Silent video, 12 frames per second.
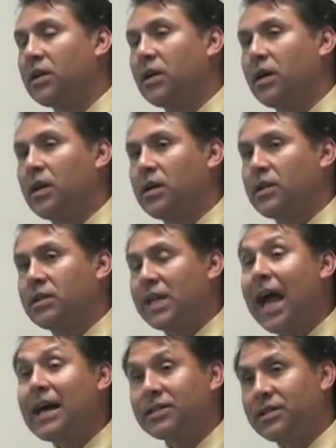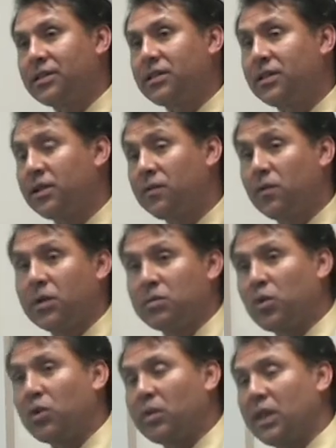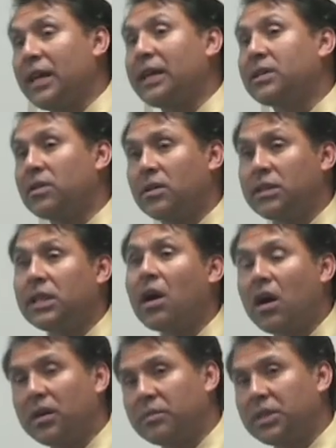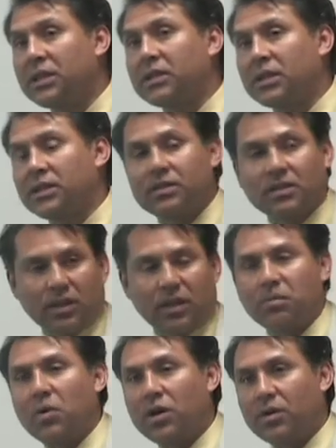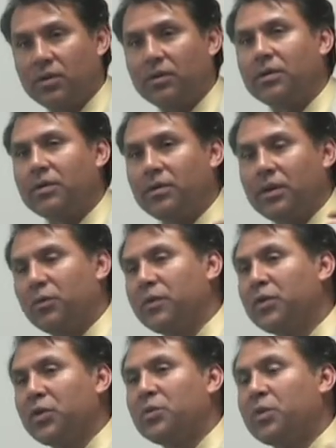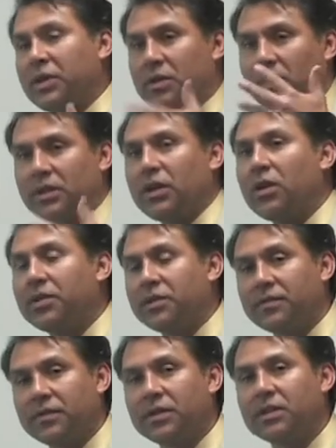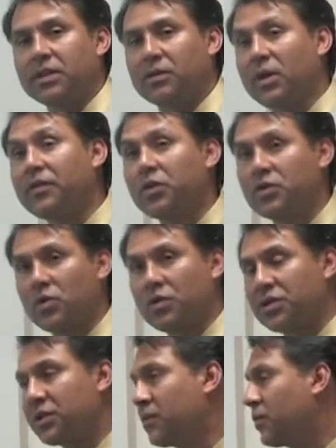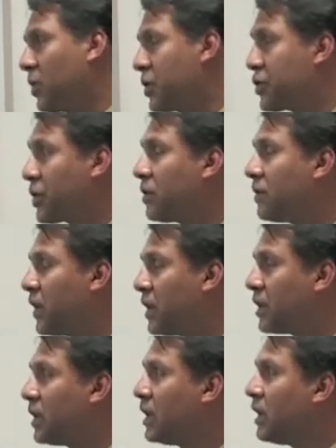on taxes and therefore is more reliant on the economy, as kind of Marc reviewed when he looked at all the different uh, revenue sources for the general fund.